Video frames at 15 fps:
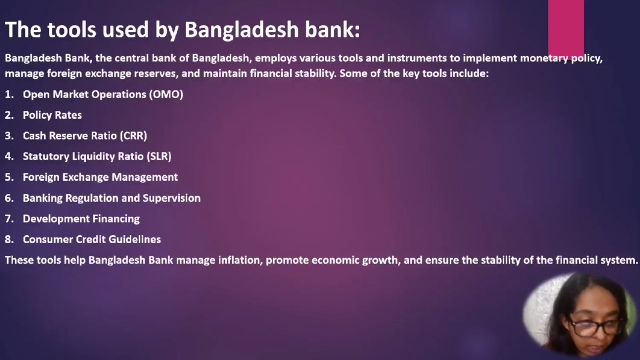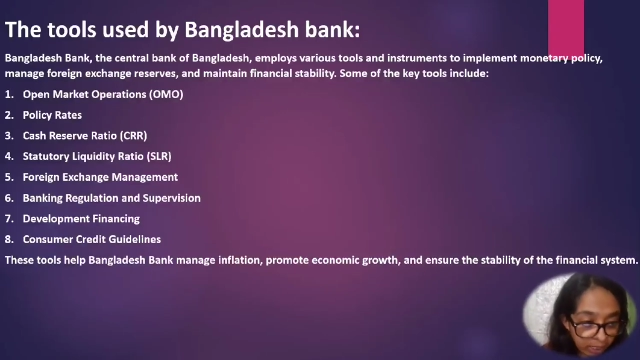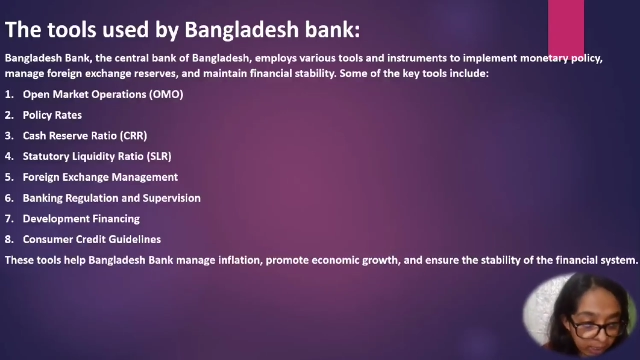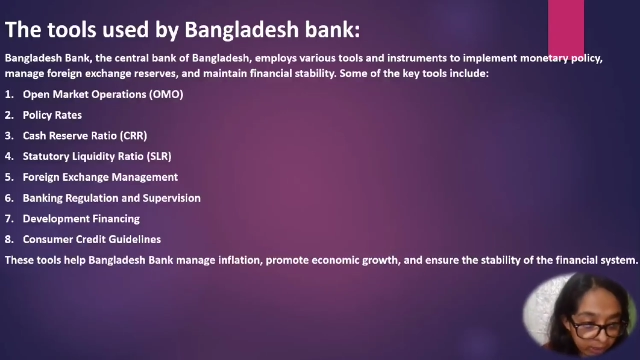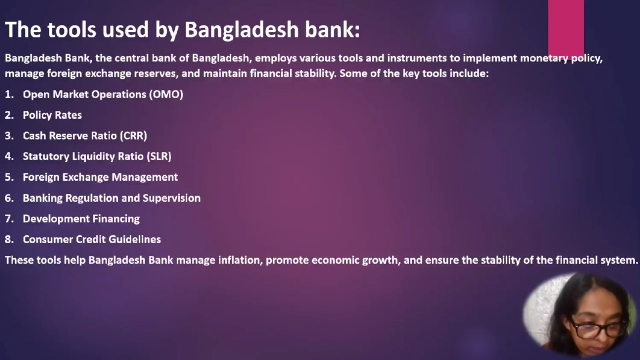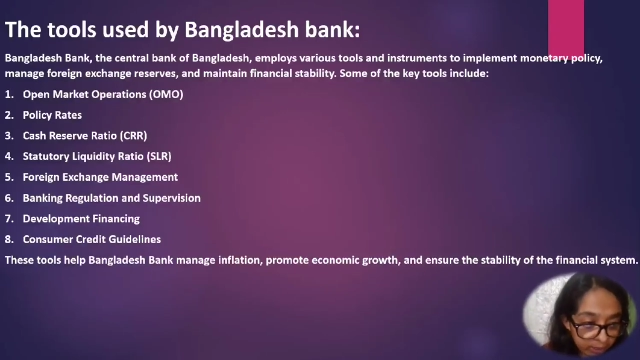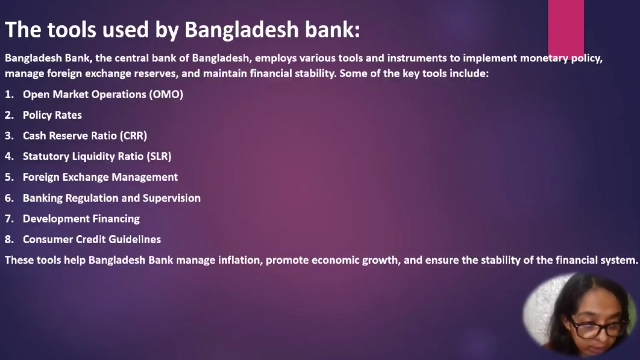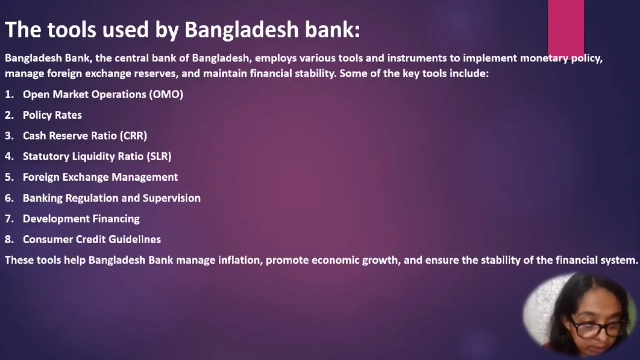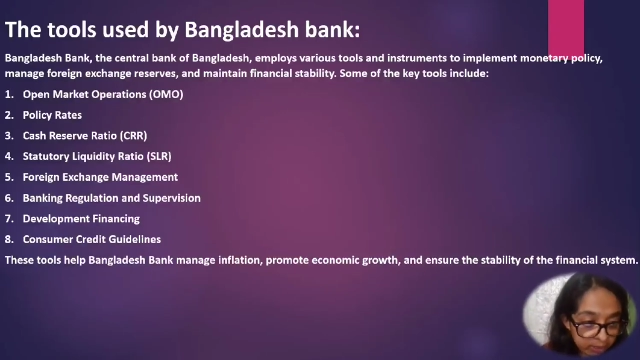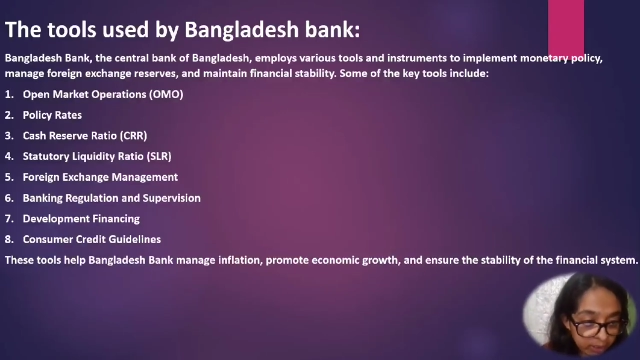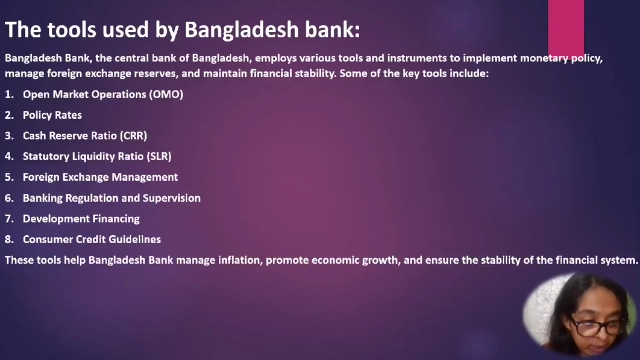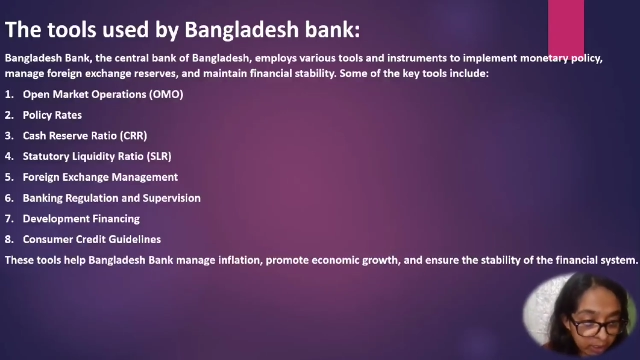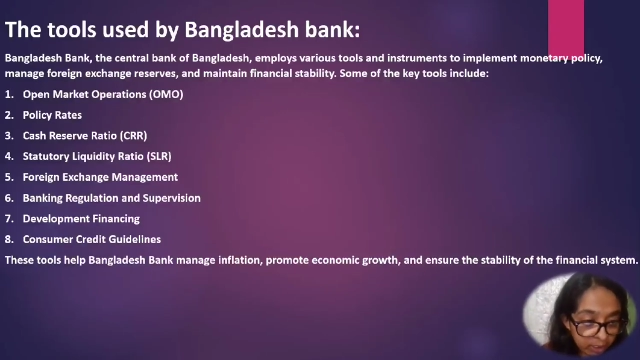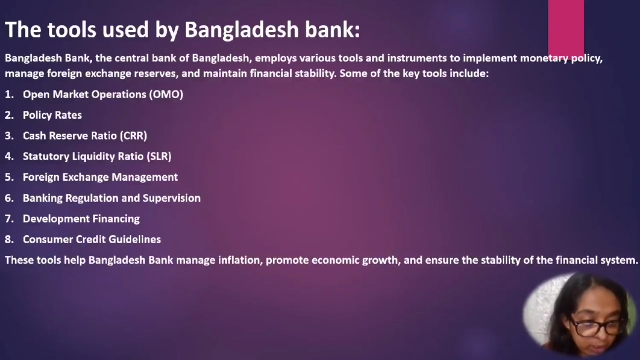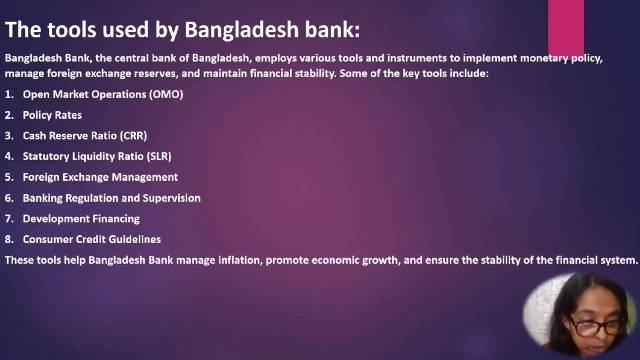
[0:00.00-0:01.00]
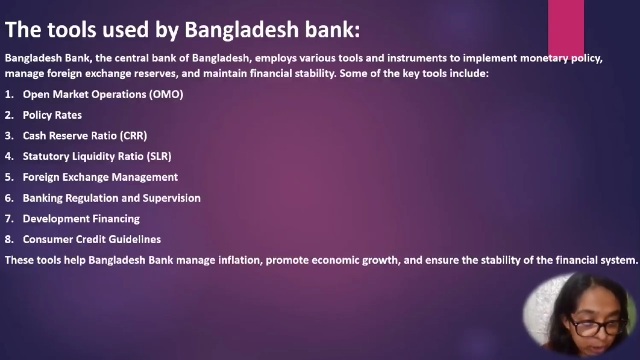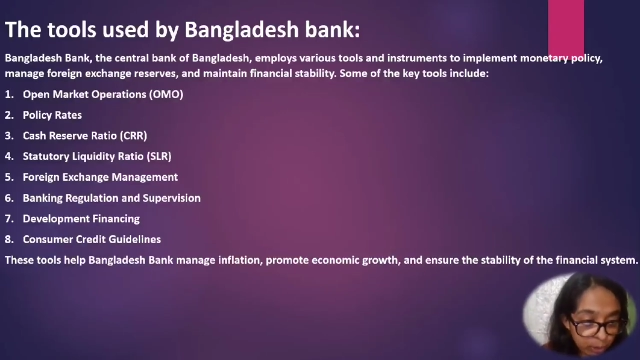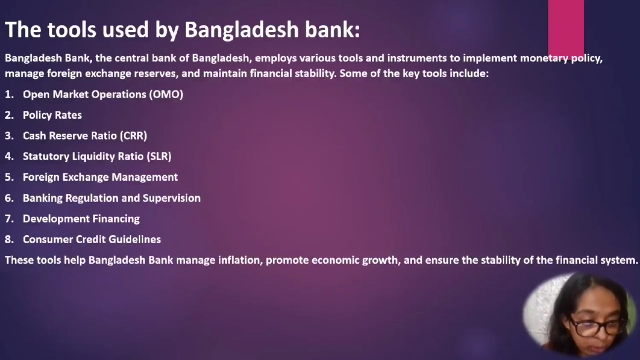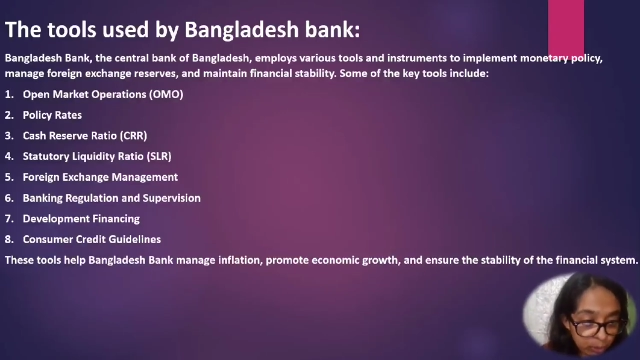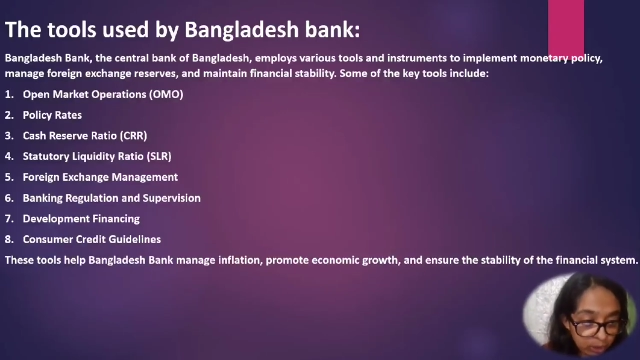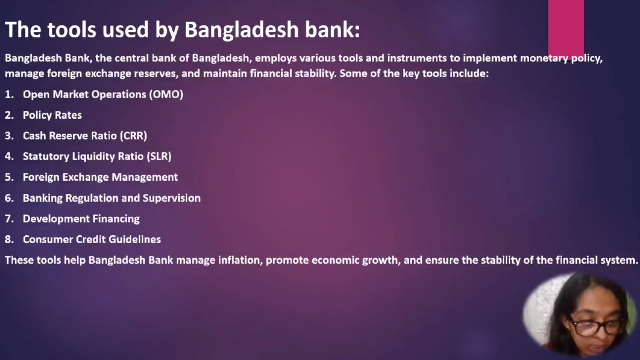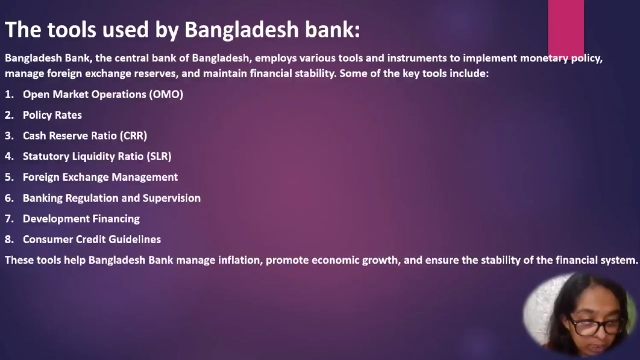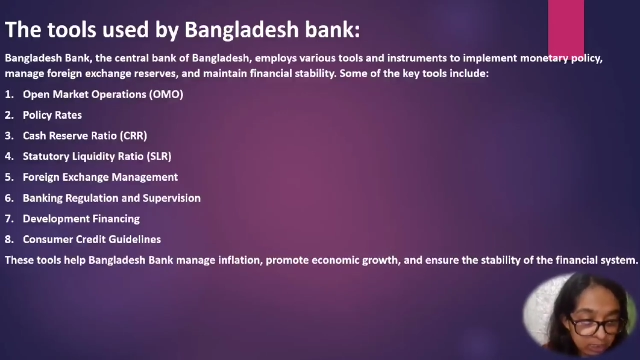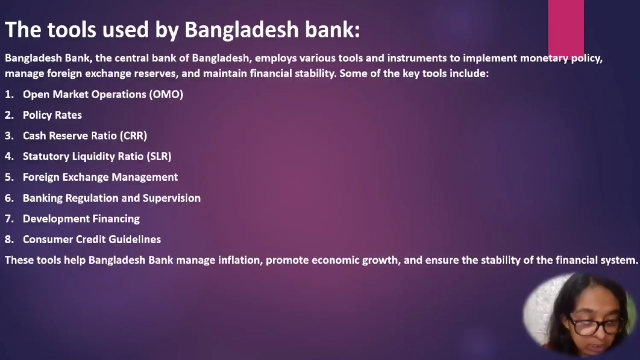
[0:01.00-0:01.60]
and ensure the